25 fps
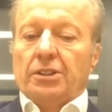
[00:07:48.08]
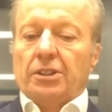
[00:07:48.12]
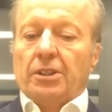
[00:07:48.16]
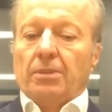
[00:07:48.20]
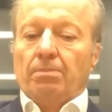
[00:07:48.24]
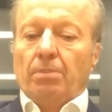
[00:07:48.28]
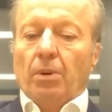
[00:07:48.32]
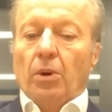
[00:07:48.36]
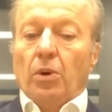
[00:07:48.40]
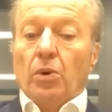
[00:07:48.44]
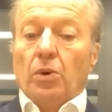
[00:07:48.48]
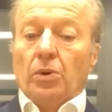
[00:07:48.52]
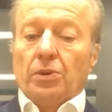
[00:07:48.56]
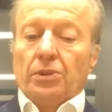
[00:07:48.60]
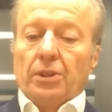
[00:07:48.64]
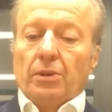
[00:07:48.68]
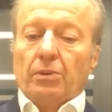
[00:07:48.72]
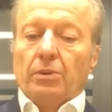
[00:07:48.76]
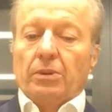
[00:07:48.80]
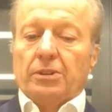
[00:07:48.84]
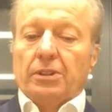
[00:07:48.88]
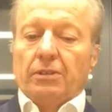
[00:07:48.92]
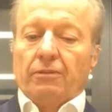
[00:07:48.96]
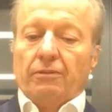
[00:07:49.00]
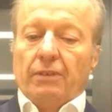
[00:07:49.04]
board that
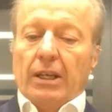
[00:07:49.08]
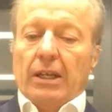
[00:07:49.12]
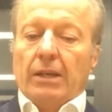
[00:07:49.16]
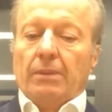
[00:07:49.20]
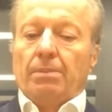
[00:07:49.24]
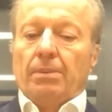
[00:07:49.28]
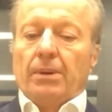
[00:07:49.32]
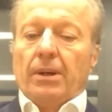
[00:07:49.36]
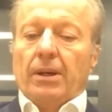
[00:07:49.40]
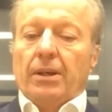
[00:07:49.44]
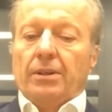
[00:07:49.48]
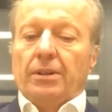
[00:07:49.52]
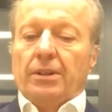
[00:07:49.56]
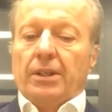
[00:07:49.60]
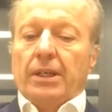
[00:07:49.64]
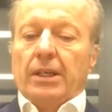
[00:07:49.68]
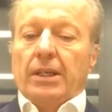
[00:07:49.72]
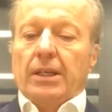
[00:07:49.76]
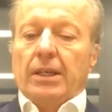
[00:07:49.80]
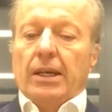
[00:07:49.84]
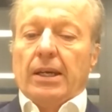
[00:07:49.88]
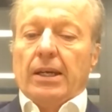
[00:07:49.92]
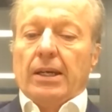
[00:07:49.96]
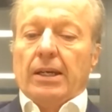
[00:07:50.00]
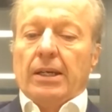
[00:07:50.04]
will develop
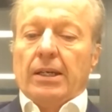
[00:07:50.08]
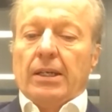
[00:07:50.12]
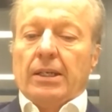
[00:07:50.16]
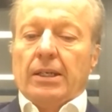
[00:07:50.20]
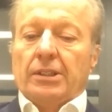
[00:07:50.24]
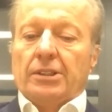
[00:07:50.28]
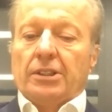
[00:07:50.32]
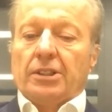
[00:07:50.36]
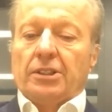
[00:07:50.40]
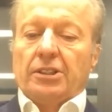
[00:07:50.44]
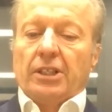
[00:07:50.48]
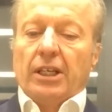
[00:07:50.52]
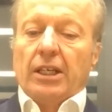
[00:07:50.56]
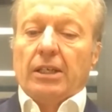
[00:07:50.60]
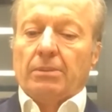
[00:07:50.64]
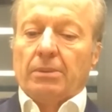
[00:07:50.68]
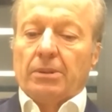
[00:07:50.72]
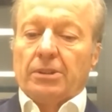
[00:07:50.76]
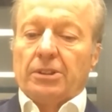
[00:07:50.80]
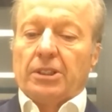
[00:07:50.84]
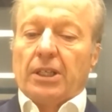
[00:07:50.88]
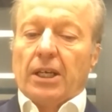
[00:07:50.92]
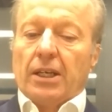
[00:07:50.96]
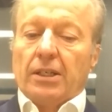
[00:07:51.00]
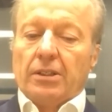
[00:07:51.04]
the sustainable
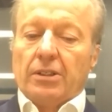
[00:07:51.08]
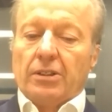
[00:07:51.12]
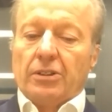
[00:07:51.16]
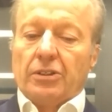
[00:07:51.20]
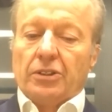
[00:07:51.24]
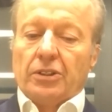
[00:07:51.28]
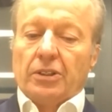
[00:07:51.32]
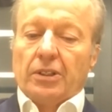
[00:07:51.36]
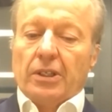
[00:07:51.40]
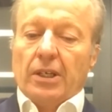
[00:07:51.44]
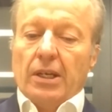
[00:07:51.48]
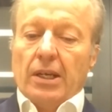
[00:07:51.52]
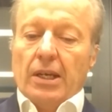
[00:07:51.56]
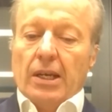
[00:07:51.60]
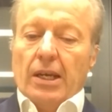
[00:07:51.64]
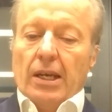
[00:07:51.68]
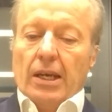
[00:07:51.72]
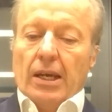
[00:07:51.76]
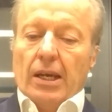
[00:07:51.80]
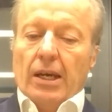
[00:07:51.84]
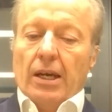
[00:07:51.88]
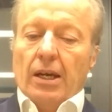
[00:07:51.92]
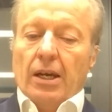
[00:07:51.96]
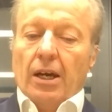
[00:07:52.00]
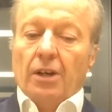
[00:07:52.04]
standards
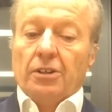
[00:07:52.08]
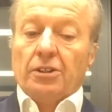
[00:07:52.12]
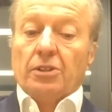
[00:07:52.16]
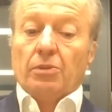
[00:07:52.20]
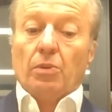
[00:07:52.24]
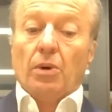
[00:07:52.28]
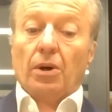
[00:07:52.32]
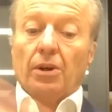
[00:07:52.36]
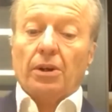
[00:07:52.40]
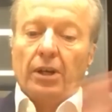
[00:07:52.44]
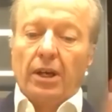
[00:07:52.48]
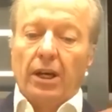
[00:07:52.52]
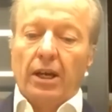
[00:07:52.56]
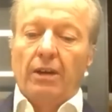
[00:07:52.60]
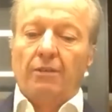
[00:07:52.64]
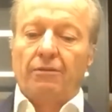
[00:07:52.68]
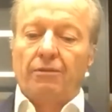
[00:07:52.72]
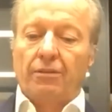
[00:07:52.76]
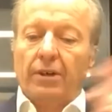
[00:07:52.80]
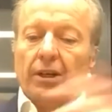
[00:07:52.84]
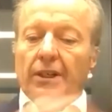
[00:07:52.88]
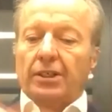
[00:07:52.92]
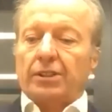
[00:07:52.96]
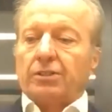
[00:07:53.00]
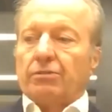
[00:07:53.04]
under one
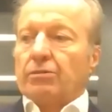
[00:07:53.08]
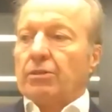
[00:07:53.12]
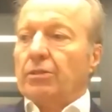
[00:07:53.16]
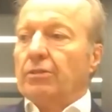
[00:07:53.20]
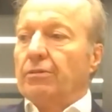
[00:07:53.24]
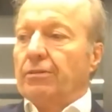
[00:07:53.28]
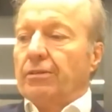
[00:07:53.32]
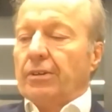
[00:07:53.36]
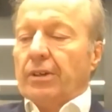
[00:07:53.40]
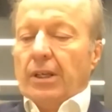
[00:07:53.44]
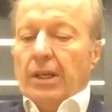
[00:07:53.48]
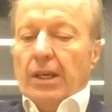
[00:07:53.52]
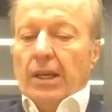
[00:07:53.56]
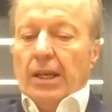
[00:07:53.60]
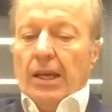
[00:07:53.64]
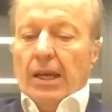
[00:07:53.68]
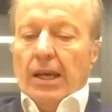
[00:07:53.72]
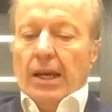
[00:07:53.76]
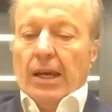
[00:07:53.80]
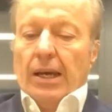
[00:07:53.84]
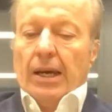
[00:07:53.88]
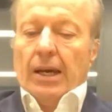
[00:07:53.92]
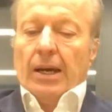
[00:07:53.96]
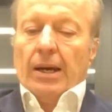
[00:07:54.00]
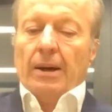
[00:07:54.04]
IFRS roof,
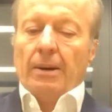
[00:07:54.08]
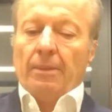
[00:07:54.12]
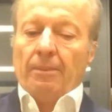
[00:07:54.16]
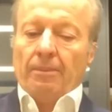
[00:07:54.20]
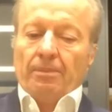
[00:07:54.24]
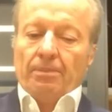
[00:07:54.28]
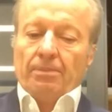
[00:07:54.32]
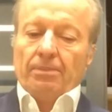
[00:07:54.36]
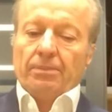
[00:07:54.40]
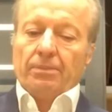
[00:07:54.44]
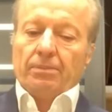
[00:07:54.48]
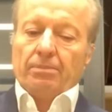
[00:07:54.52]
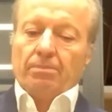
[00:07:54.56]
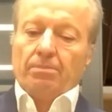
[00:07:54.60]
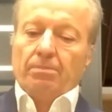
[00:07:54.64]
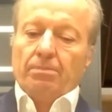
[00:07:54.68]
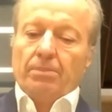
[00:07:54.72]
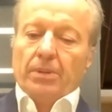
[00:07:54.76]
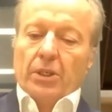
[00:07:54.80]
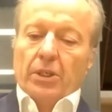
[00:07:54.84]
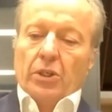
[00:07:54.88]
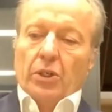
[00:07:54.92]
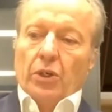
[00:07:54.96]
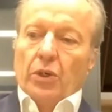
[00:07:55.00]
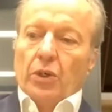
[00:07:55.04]

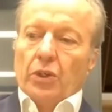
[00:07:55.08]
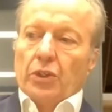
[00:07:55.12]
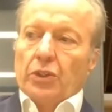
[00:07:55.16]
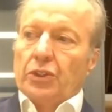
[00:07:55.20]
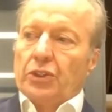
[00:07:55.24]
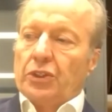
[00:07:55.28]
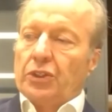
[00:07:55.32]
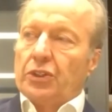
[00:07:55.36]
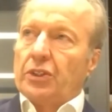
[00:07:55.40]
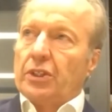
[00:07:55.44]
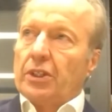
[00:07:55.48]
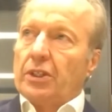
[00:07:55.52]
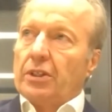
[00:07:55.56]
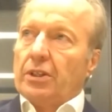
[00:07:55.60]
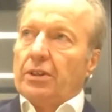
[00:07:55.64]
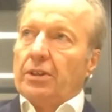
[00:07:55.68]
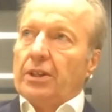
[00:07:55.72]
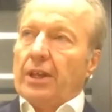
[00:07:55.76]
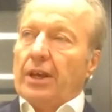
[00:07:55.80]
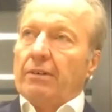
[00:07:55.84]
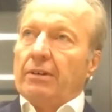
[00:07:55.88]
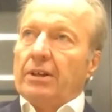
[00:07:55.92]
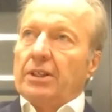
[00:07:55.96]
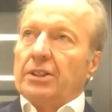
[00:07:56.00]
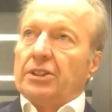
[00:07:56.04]
because
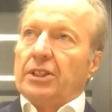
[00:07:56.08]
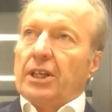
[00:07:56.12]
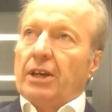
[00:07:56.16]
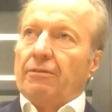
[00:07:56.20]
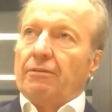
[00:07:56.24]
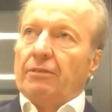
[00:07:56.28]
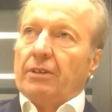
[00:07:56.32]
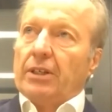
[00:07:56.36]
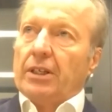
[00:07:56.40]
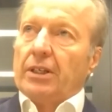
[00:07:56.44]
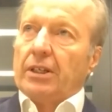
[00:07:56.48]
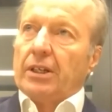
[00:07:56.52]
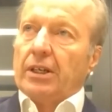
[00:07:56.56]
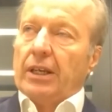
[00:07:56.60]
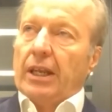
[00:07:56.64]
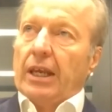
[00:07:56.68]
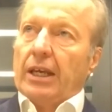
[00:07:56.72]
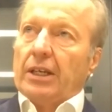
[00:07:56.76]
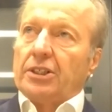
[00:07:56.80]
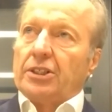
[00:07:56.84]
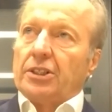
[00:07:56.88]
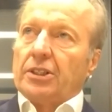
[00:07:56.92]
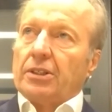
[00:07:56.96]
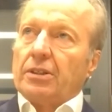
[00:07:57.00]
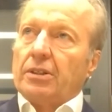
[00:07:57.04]
there is definitely a
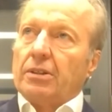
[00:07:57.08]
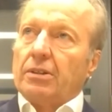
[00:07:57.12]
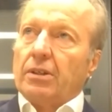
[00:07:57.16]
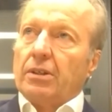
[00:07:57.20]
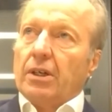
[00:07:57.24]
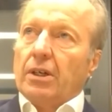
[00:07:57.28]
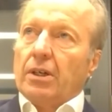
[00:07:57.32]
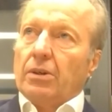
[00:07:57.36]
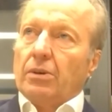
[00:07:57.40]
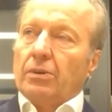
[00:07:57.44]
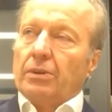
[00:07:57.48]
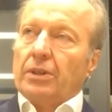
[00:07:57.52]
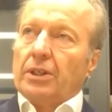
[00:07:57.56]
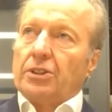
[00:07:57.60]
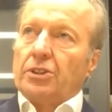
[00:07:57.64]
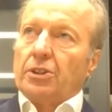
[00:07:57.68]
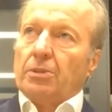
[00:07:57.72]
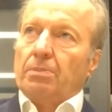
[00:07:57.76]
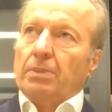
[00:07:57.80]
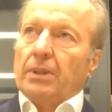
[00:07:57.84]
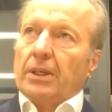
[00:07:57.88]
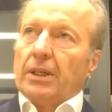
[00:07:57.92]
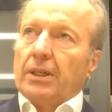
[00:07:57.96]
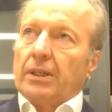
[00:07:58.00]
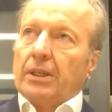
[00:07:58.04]
connection, or there
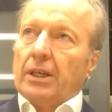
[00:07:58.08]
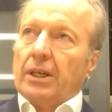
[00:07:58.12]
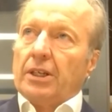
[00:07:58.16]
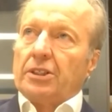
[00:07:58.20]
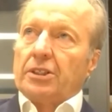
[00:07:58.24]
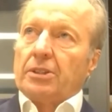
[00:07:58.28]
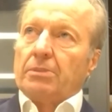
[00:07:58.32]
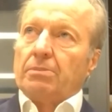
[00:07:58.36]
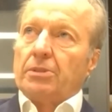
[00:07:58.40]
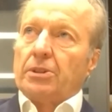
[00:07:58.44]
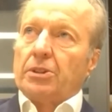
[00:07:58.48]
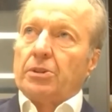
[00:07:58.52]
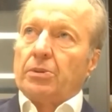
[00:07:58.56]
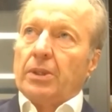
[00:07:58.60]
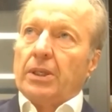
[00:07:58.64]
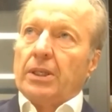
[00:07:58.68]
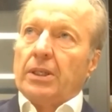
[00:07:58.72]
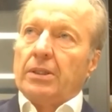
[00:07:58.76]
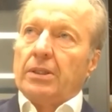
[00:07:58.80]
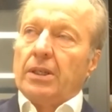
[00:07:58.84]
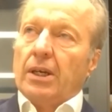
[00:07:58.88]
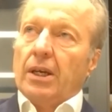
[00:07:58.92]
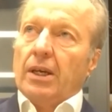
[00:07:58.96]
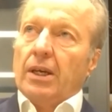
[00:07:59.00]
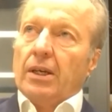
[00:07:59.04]
should be a connection
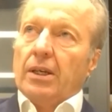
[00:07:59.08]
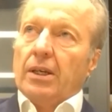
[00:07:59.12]
between